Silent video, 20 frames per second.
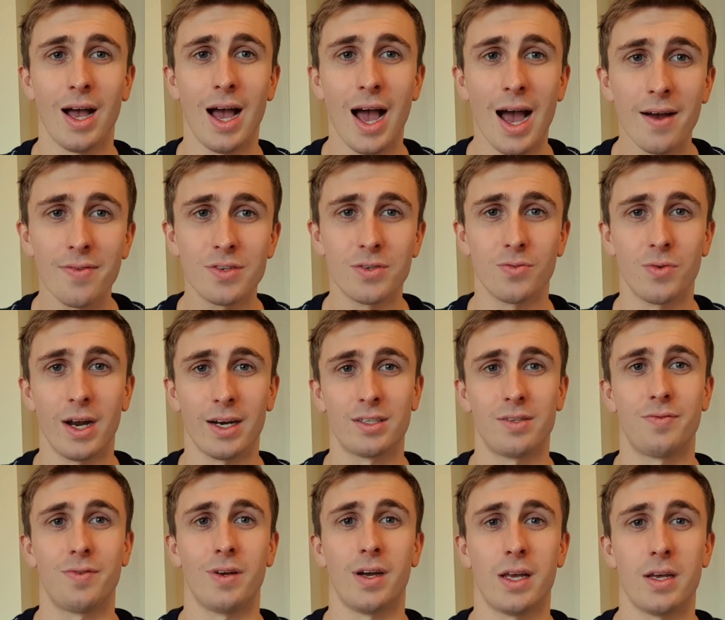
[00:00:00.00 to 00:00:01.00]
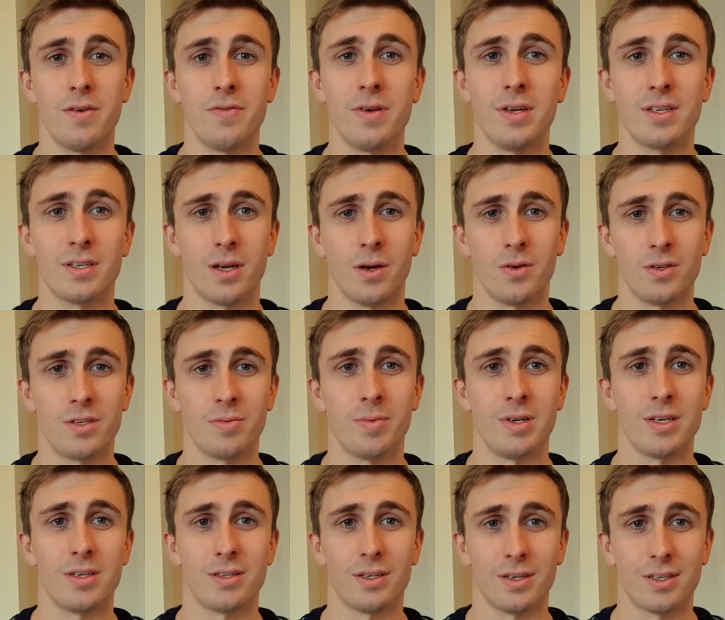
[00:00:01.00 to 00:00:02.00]
have to rectify if he's going to
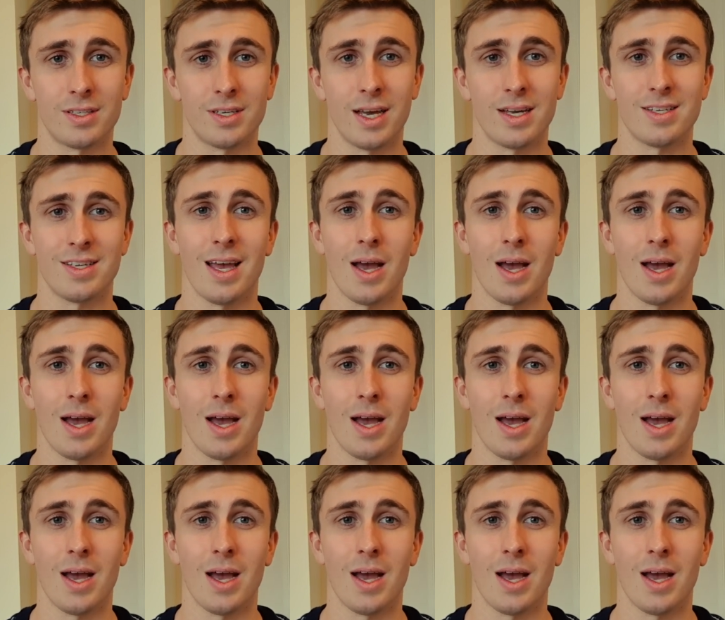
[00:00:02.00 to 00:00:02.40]
be a success.